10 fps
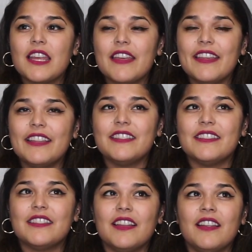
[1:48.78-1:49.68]

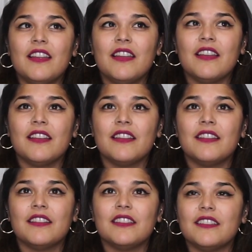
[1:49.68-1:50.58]
is,
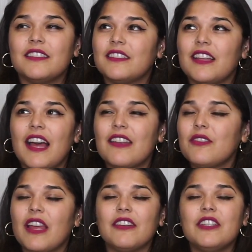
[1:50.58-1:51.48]
I
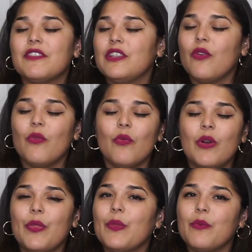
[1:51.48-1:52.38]
don't even know
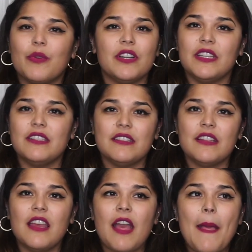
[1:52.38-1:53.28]
what the word is,
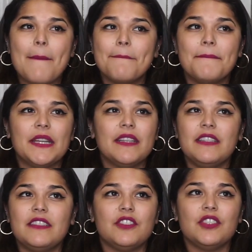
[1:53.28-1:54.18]
but it
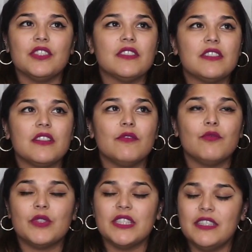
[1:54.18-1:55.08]
is just
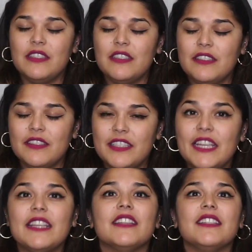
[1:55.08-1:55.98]

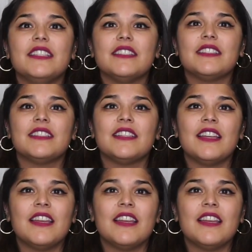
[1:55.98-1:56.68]
ridiculous.